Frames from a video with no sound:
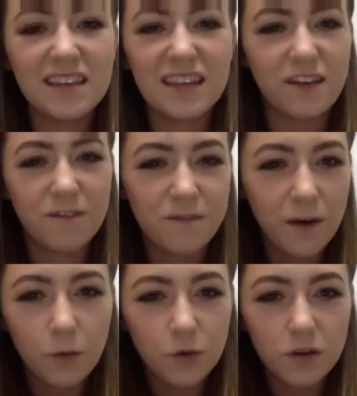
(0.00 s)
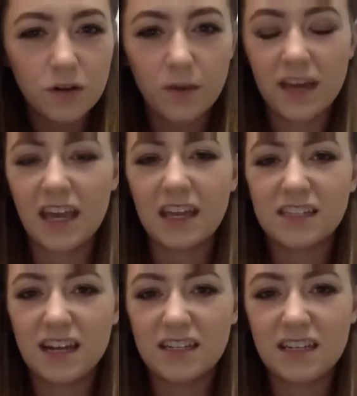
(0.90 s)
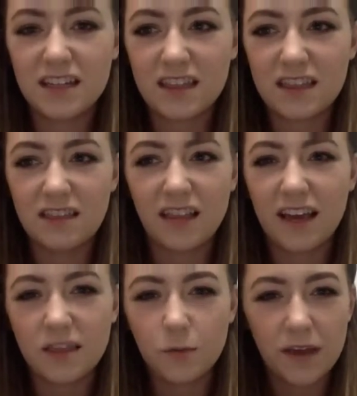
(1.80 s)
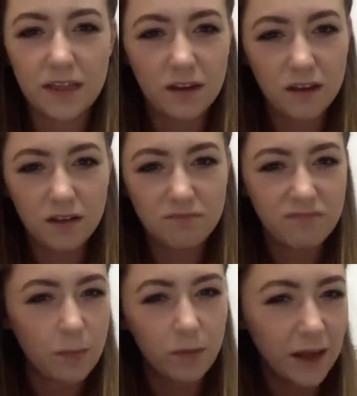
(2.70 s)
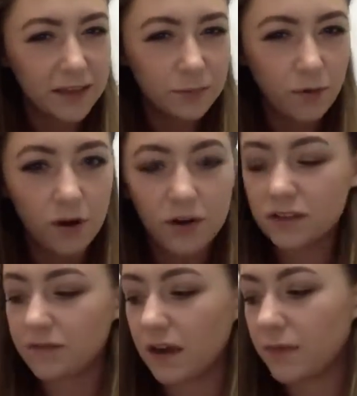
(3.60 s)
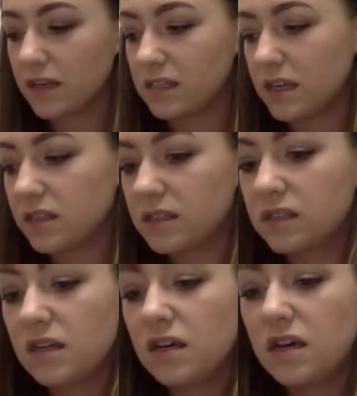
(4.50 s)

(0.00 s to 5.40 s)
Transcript: it felt good in my hands, and I didn't like the way that it applied the product, if that makes sense.